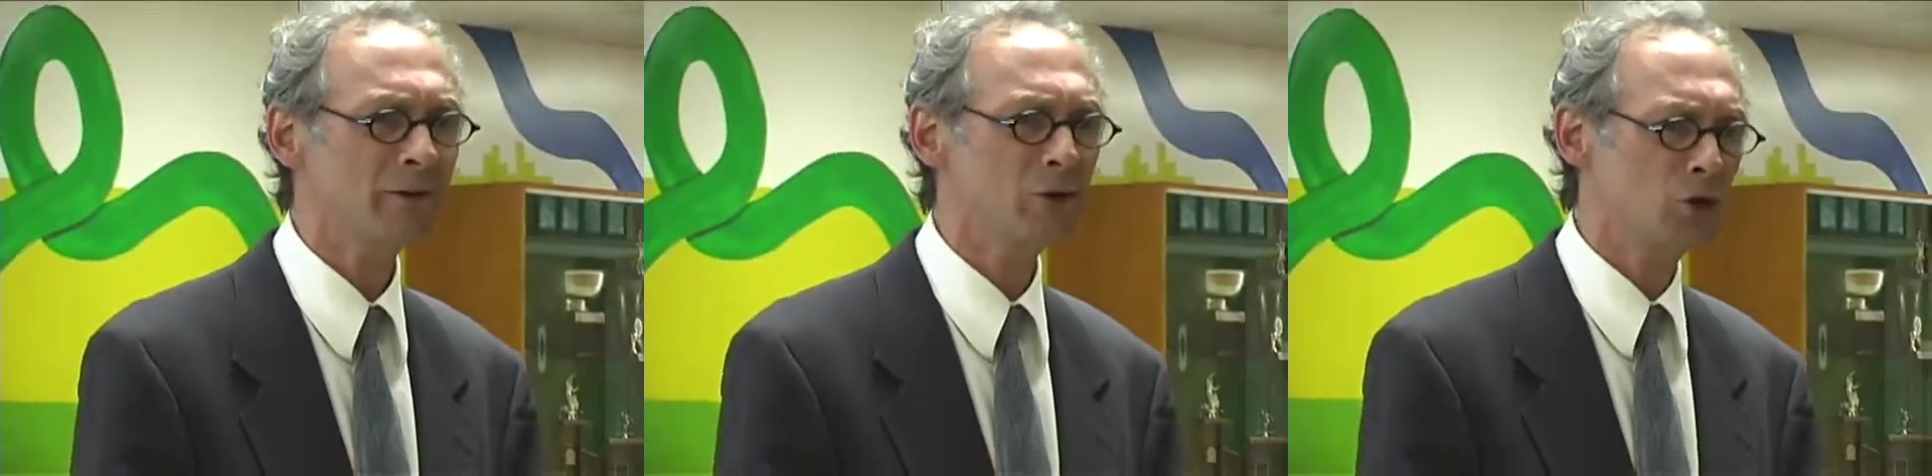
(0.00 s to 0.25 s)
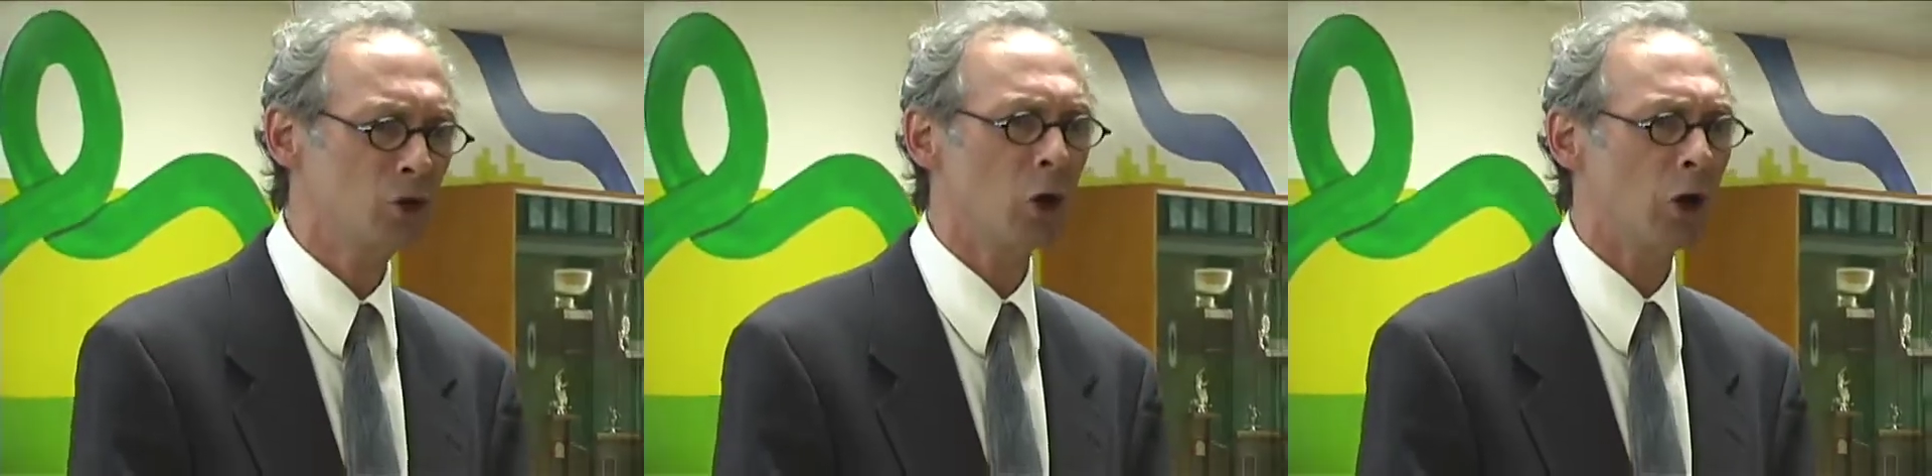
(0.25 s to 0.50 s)

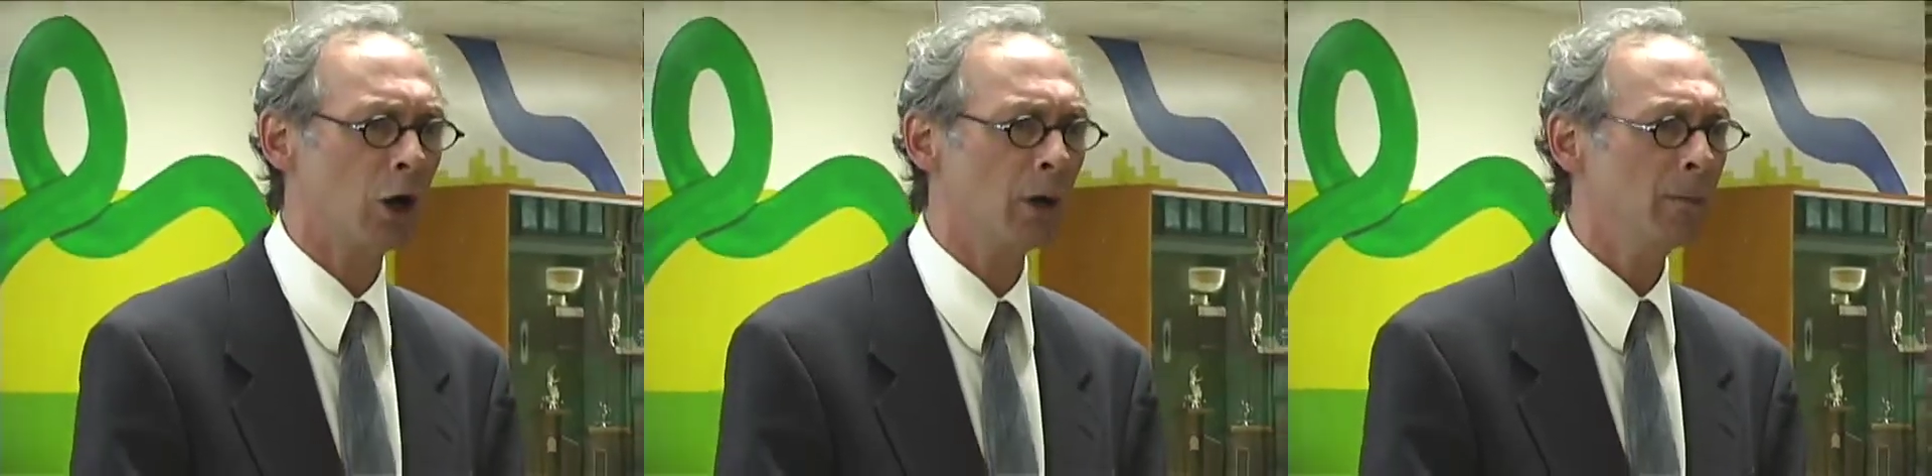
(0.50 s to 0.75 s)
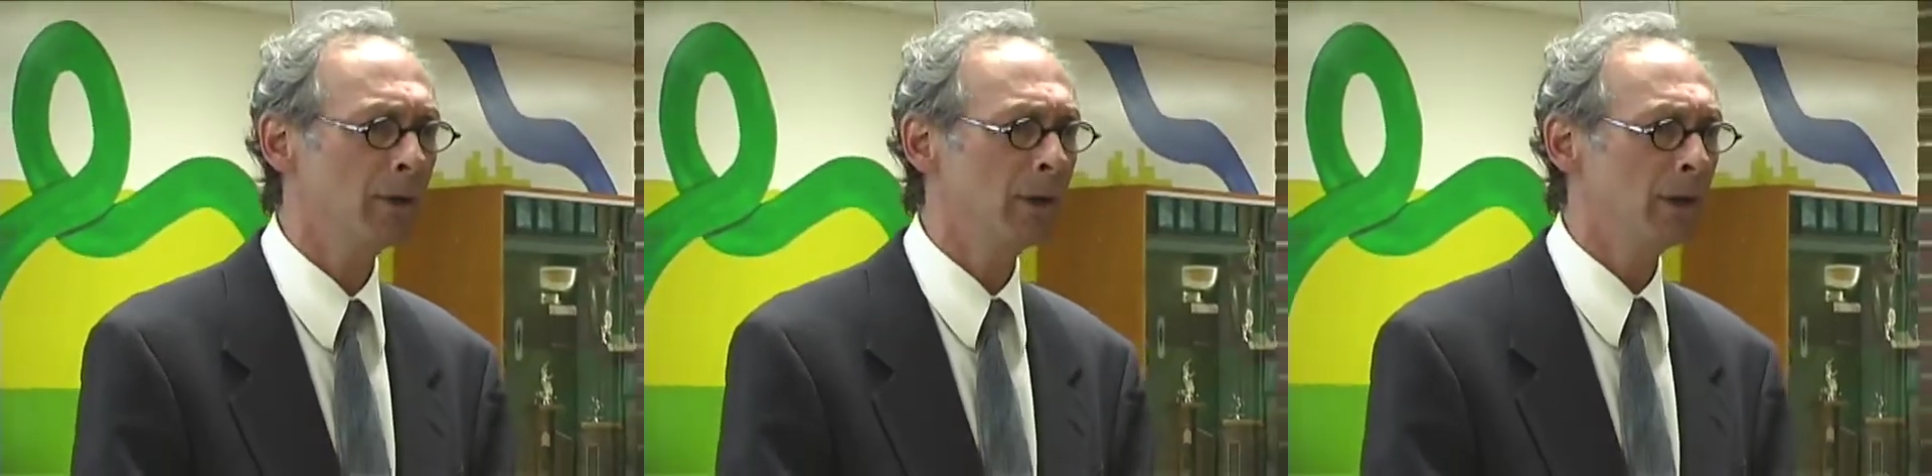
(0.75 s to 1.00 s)

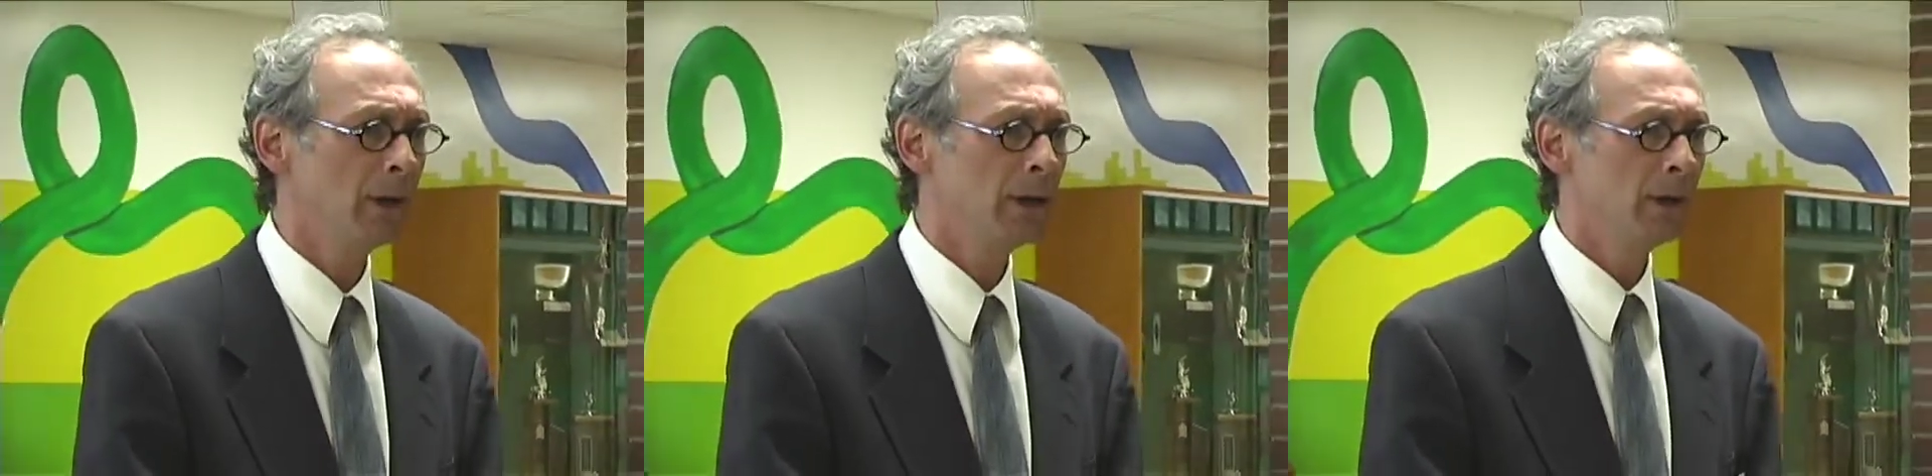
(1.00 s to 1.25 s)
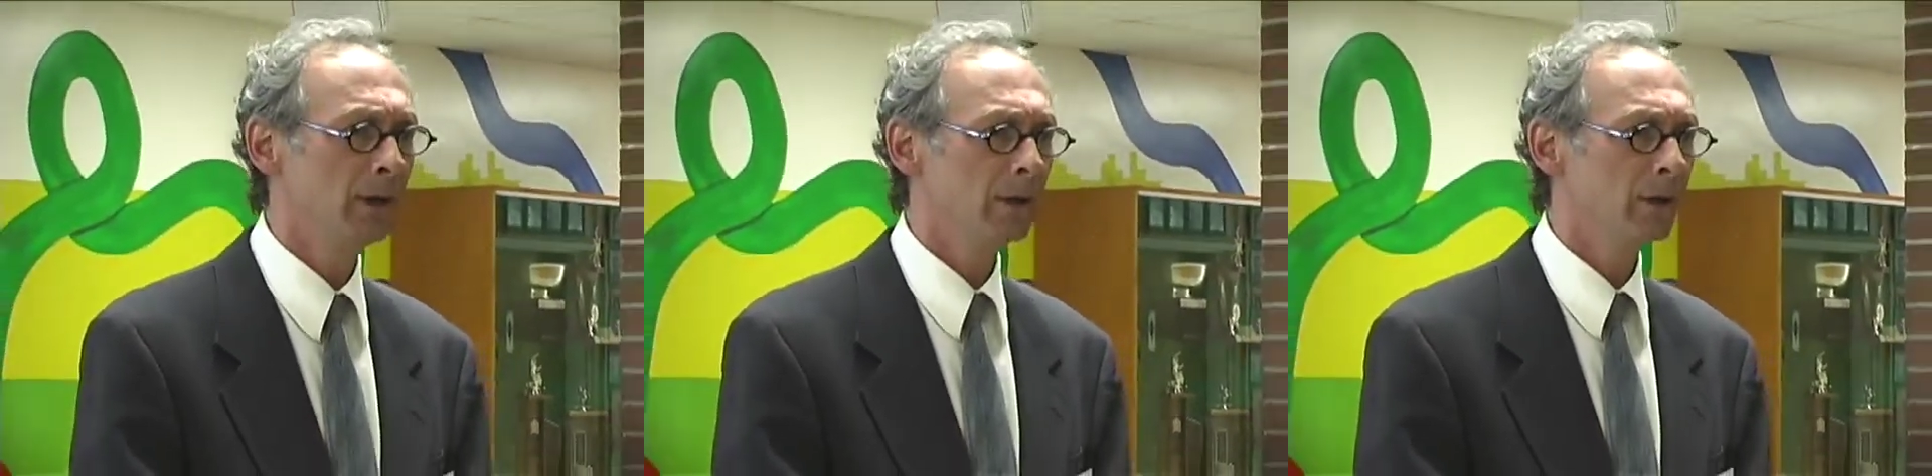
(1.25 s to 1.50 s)
job
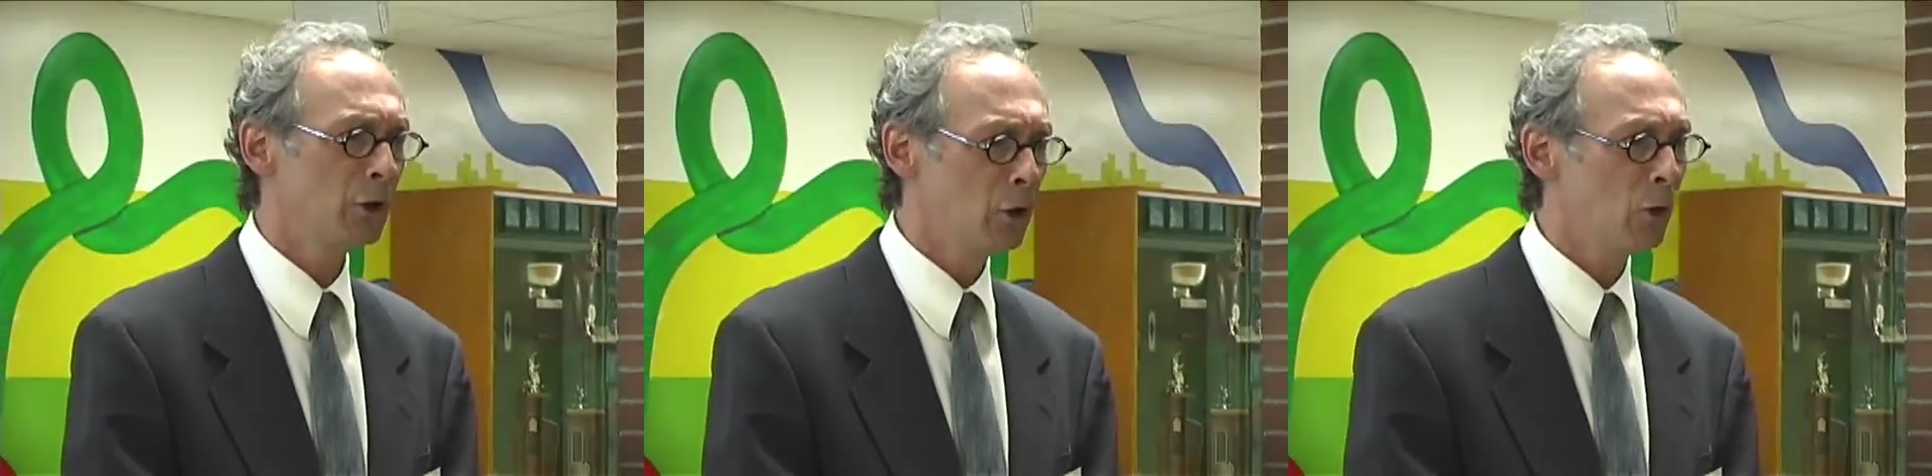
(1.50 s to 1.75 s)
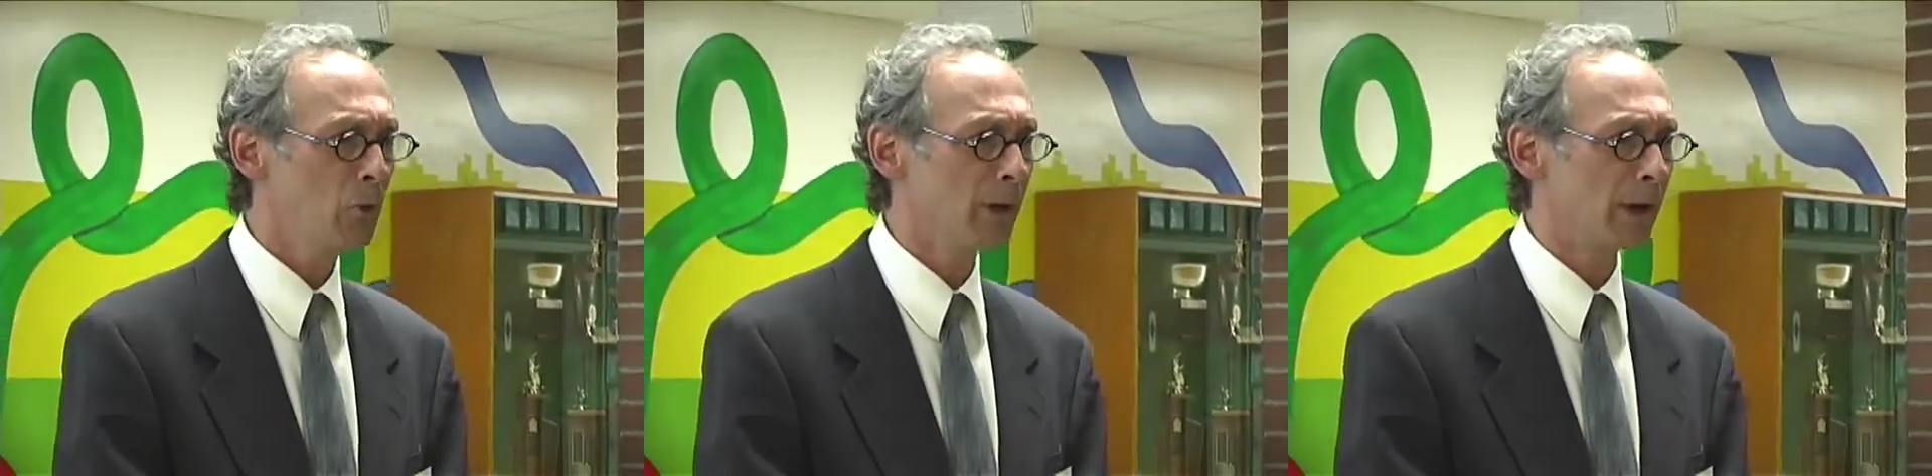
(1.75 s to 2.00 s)

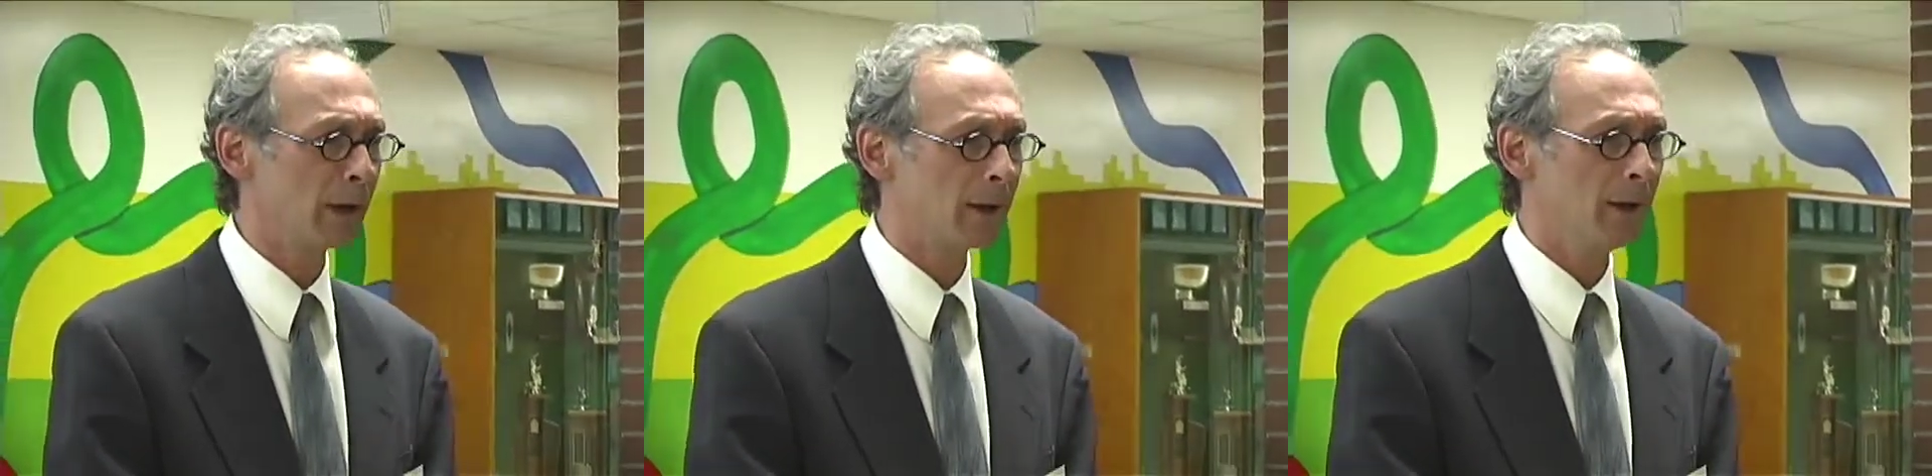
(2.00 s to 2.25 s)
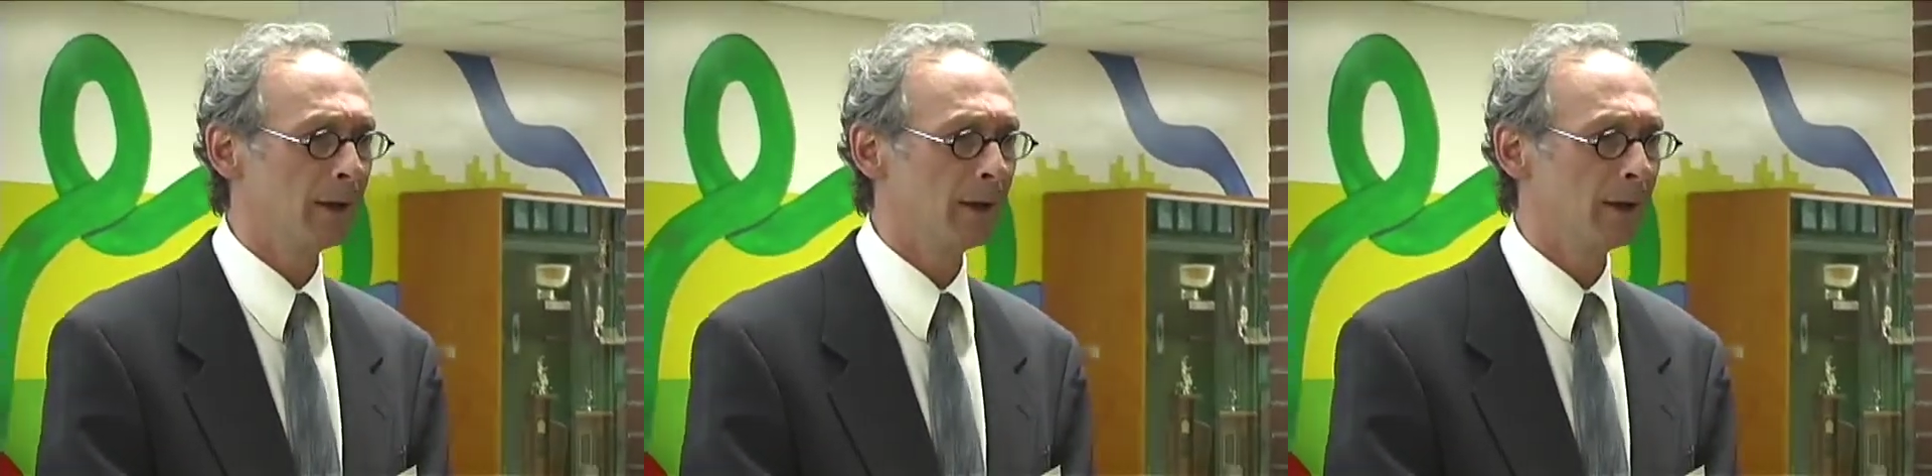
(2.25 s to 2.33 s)
going.